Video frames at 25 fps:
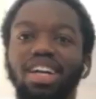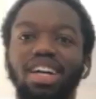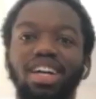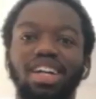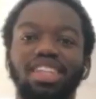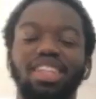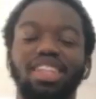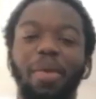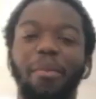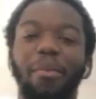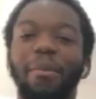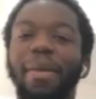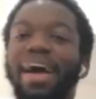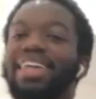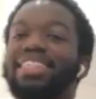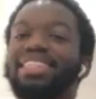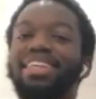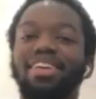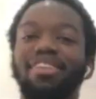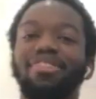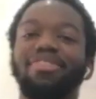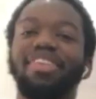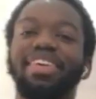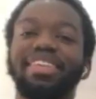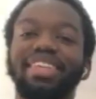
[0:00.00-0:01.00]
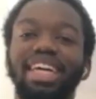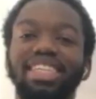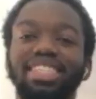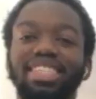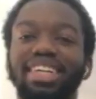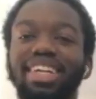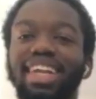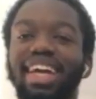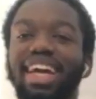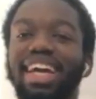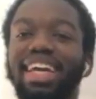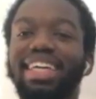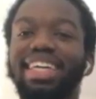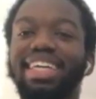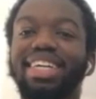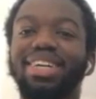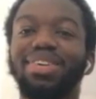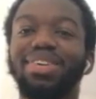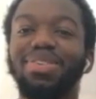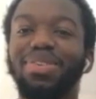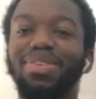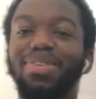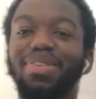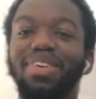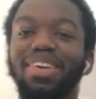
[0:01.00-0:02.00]
magic thing that's going to
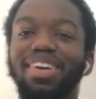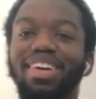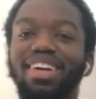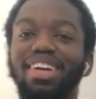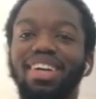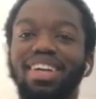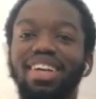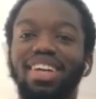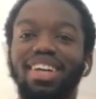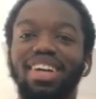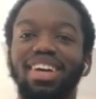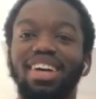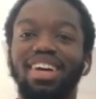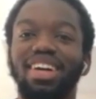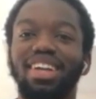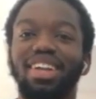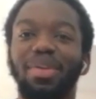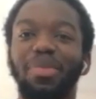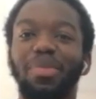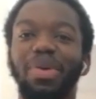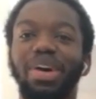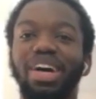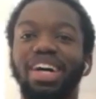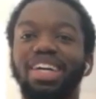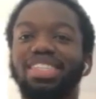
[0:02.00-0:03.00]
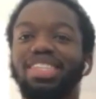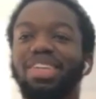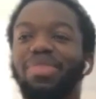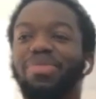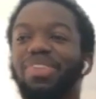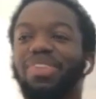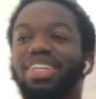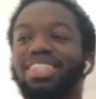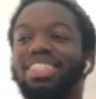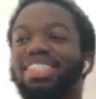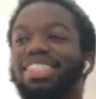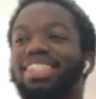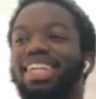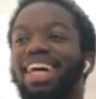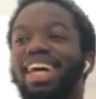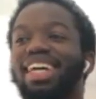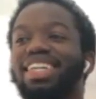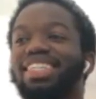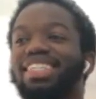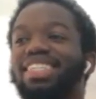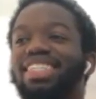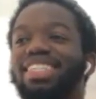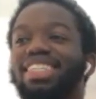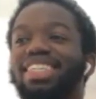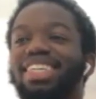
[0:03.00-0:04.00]
heal the person, because
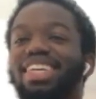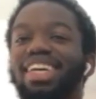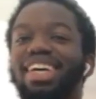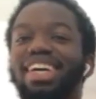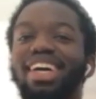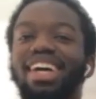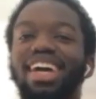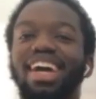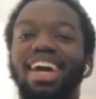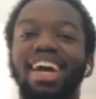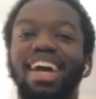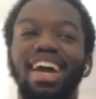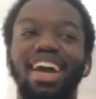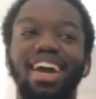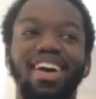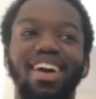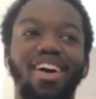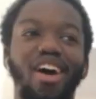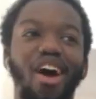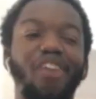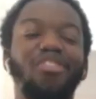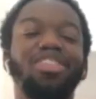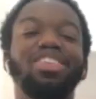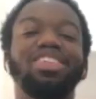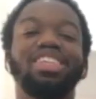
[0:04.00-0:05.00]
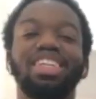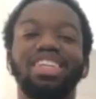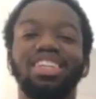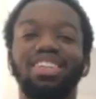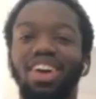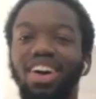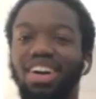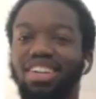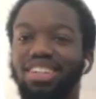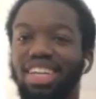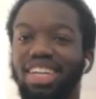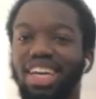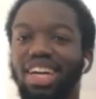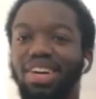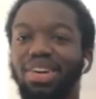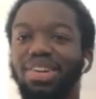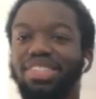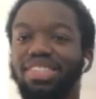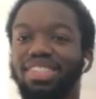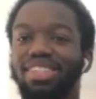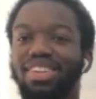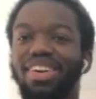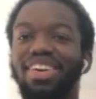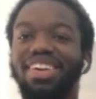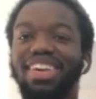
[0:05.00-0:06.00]
that's obviously God
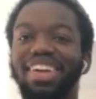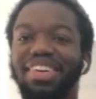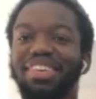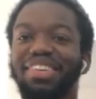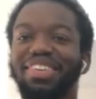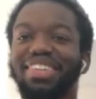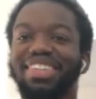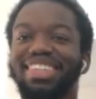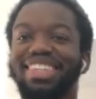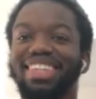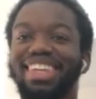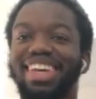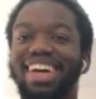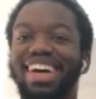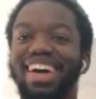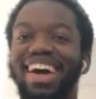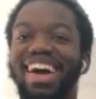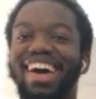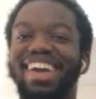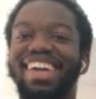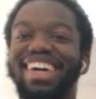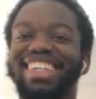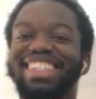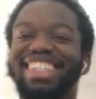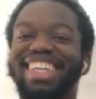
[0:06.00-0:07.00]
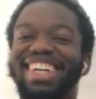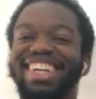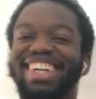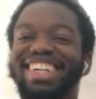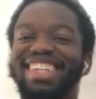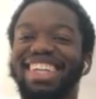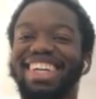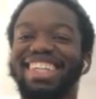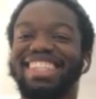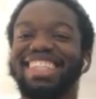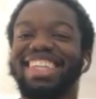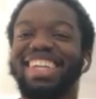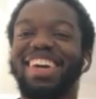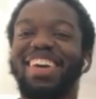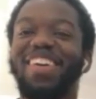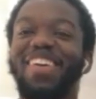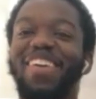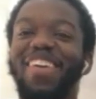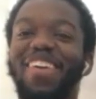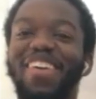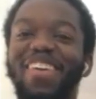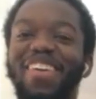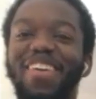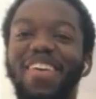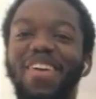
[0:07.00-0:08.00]
heals. I'm not gonna say God doesn't
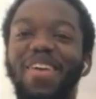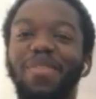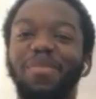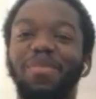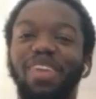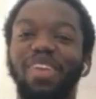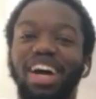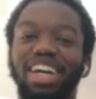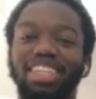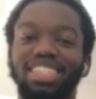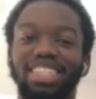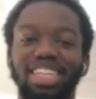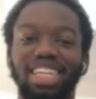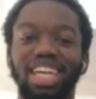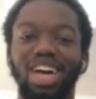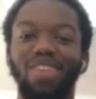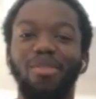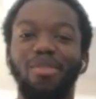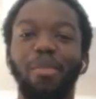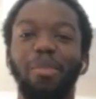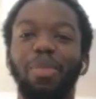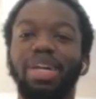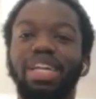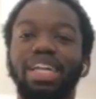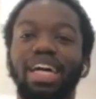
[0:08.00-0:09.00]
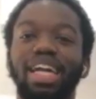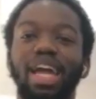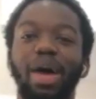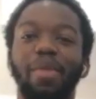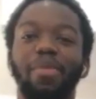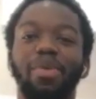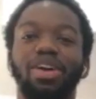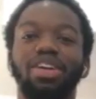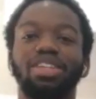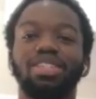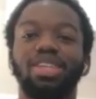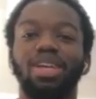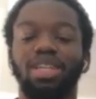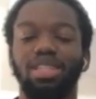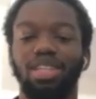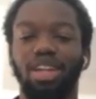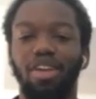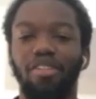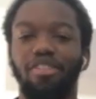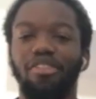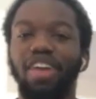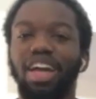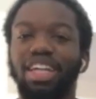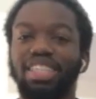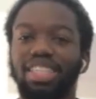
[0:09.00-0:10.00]
heal, but it should never be like that, because the
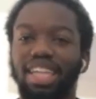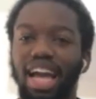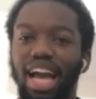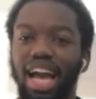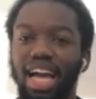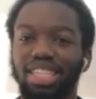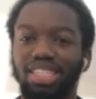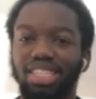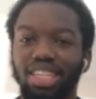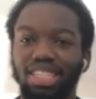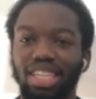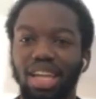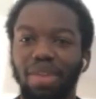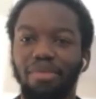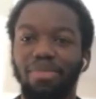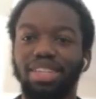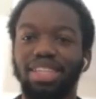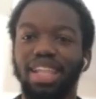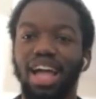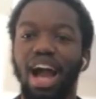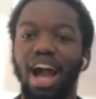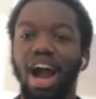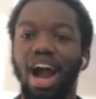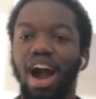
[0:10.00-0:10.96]
effect it has on them is like,